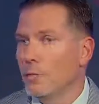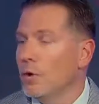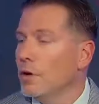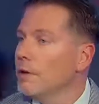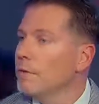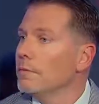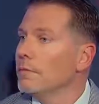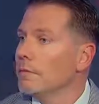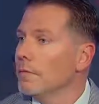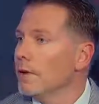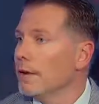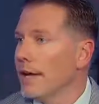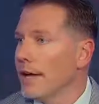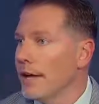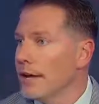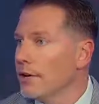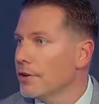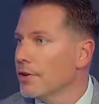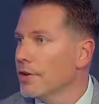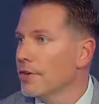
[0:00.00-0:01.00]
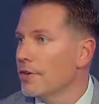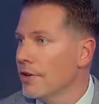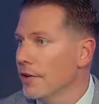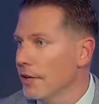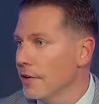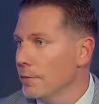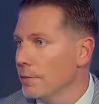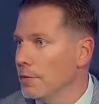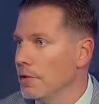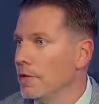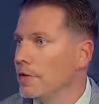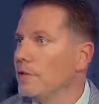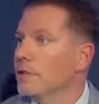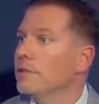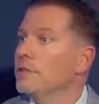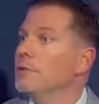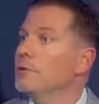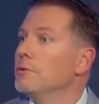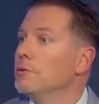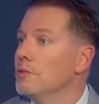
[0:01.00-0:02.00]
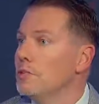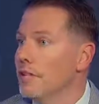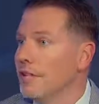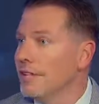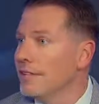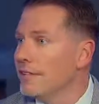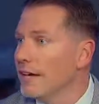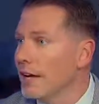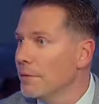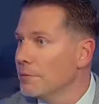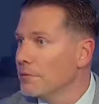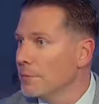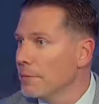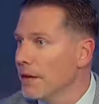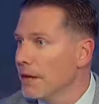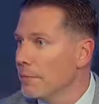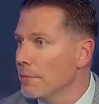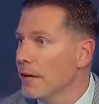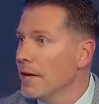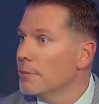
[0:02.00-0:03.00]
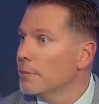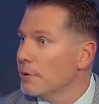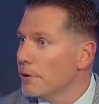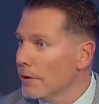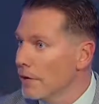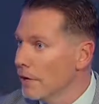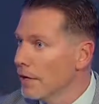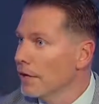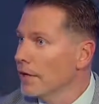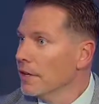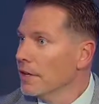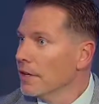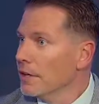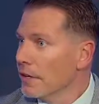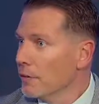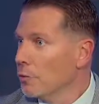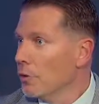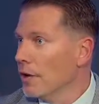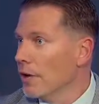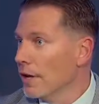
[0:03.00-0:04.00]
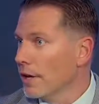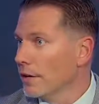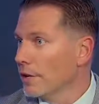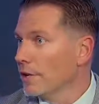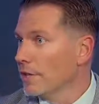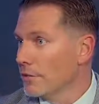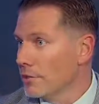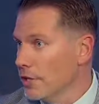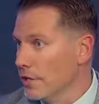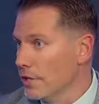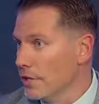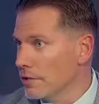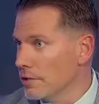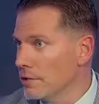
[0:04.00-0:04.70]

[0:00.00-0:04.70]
1 acre of hemp, you can do 10 times the amount of paper than 1 acre of trees.